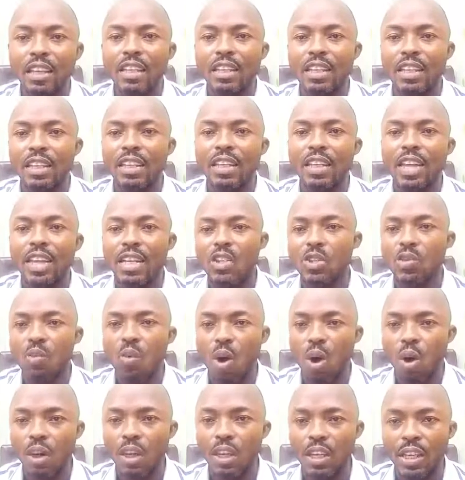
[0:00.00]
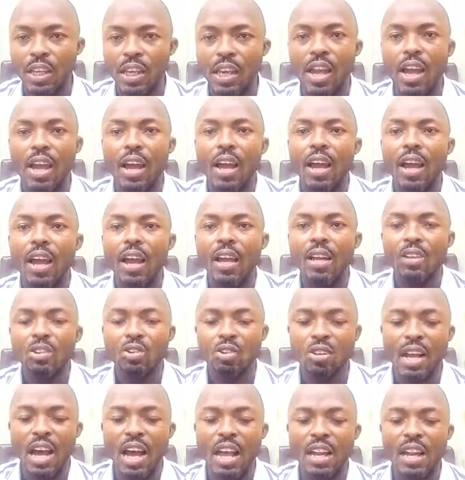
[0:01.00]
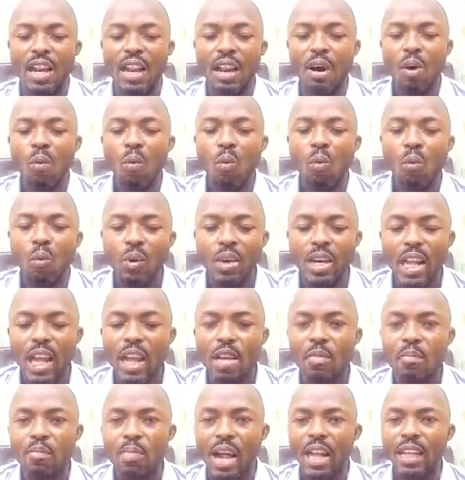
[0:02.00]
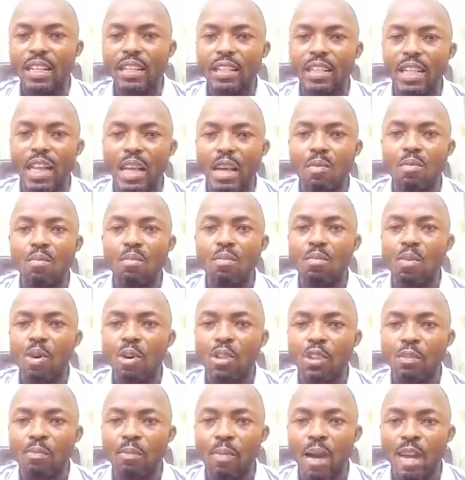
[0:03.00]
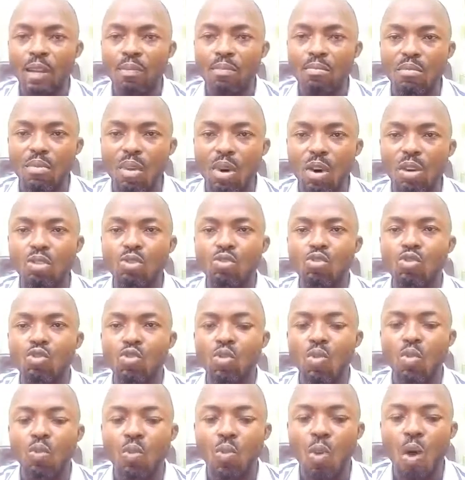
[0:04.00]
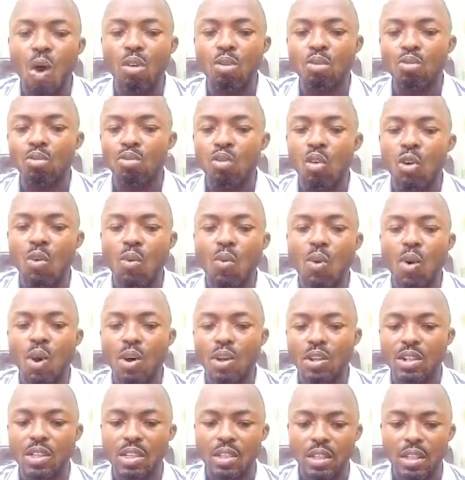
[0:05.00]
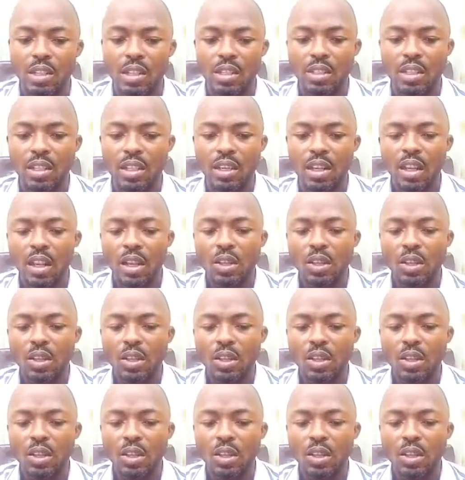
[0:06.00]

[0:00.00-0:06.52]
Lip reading: the next 1 year, so that day by day, month by month, you work towards it.